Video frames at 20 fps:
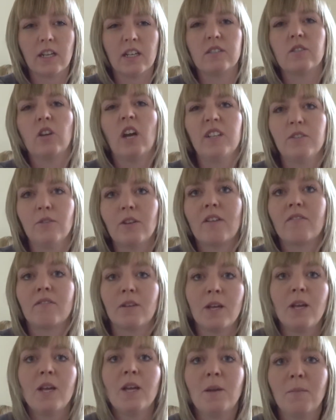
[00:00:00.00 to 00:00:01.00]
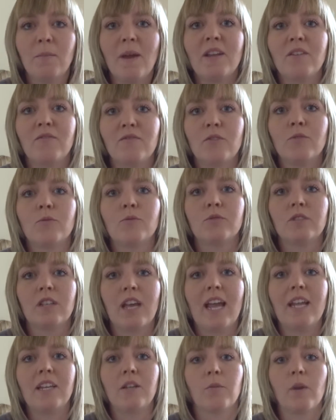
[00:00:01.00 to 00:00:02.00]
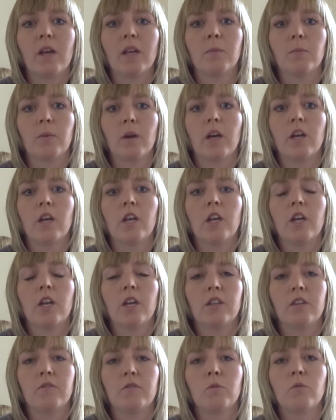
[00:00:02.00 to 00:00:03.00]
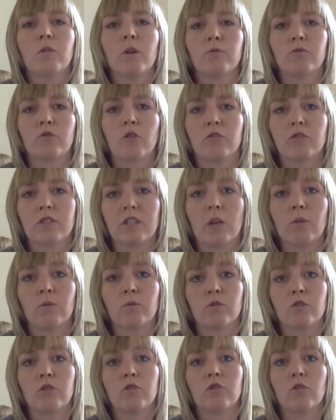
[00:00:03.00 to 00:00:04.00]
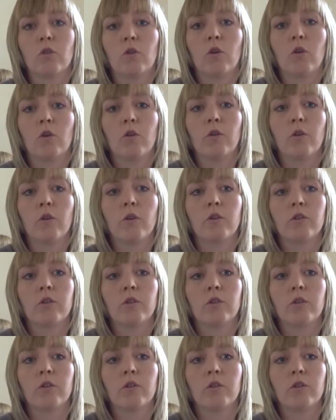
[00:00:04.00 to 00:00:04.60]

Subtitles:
I don't have many views anyway, but the view count's gone down, so